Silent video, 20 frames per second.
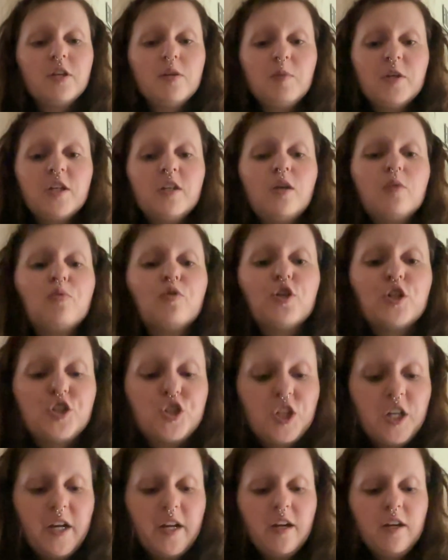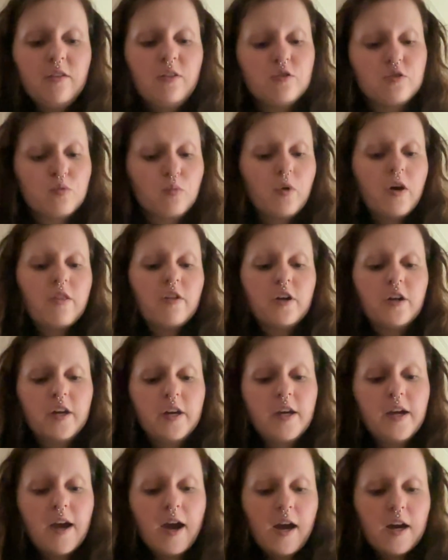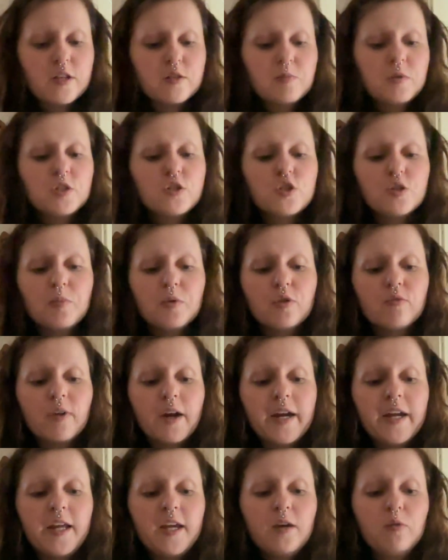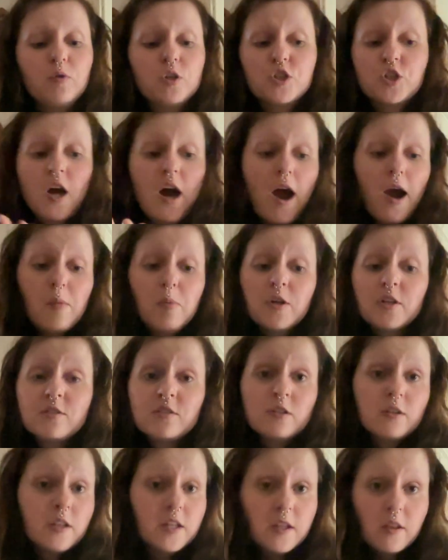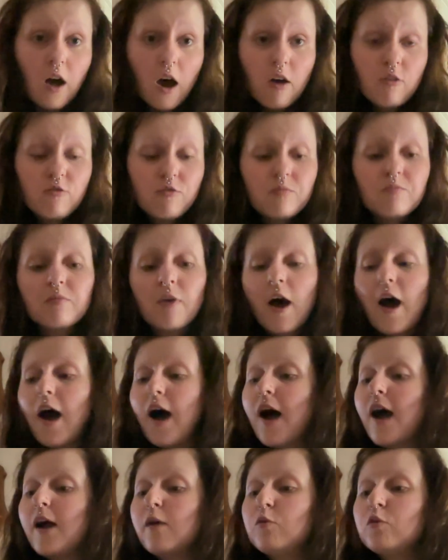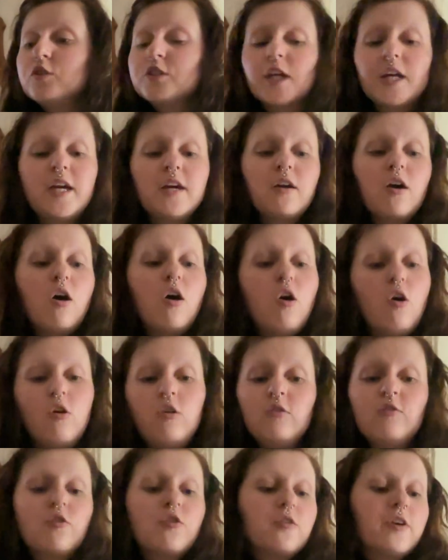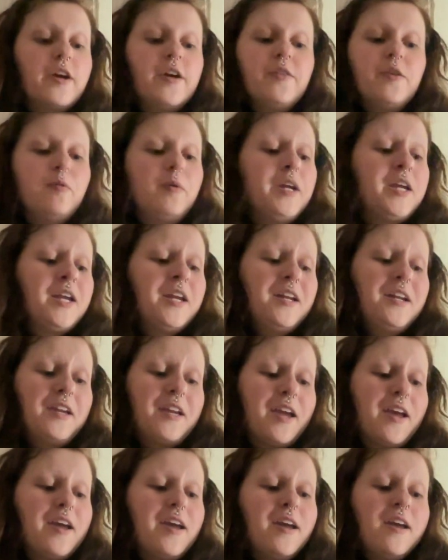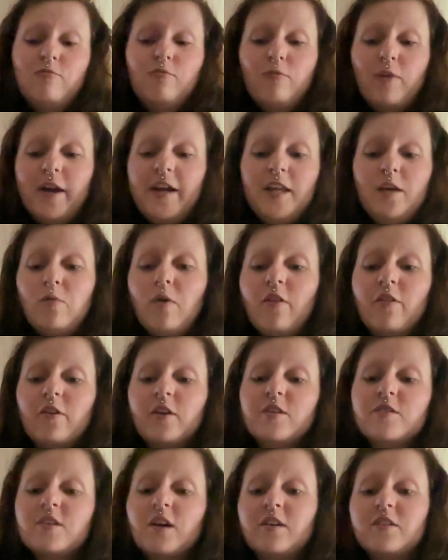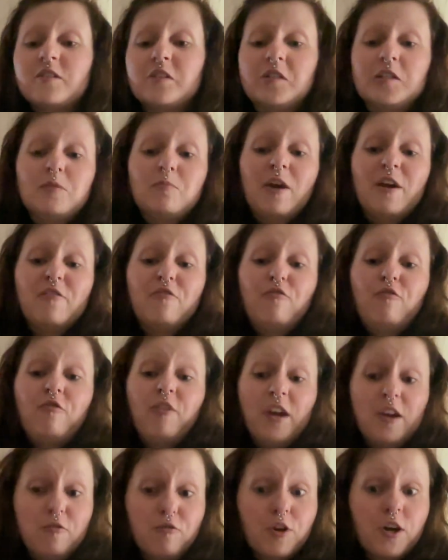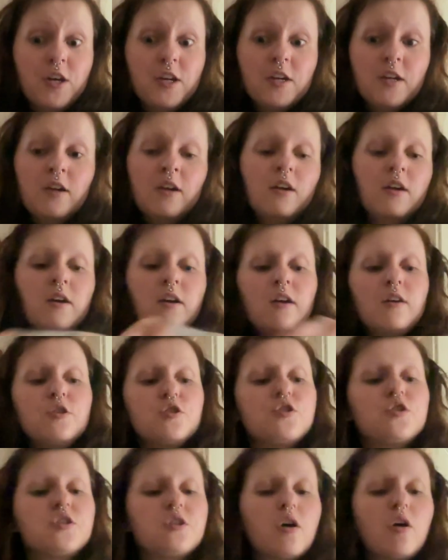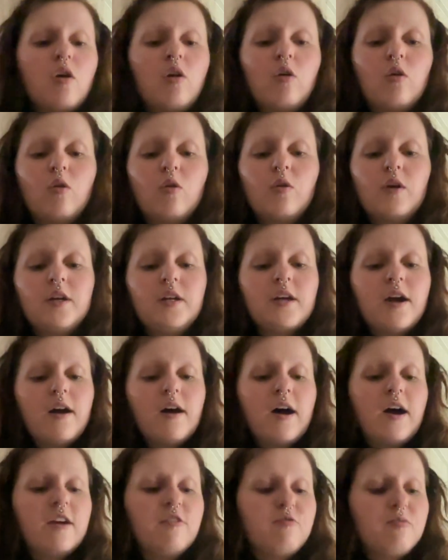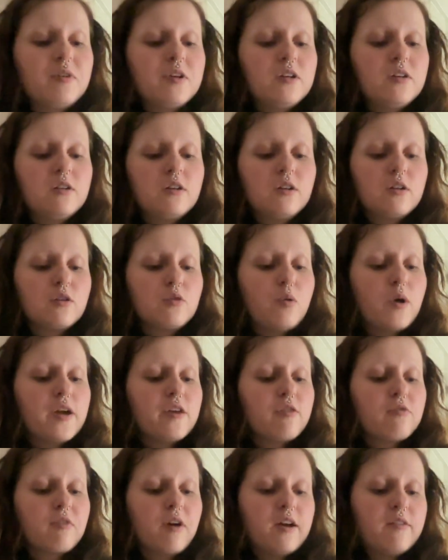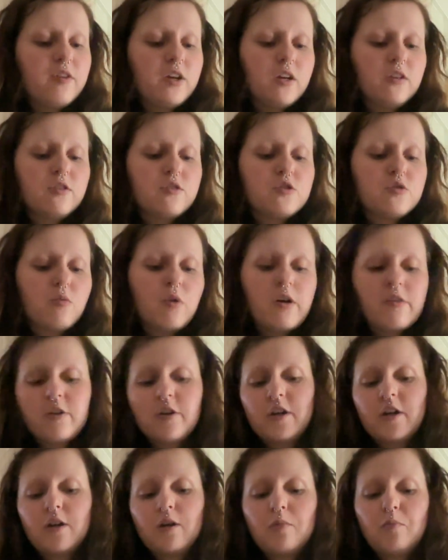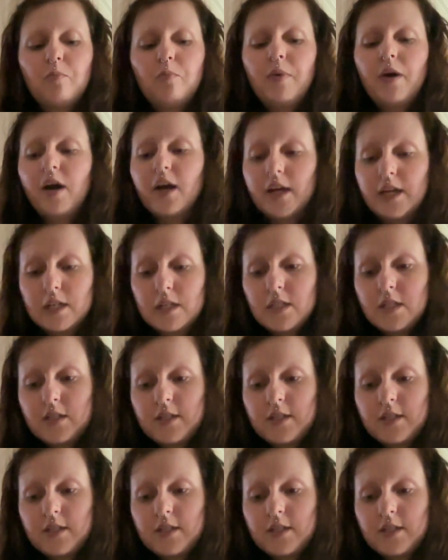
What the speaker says: been appreciating this weather. It has been super rainy, which I personally love. I will take all of the rain that we can get. Rainy weather is honestly my favorite. So yeah, I've been quite thriving in this weather, but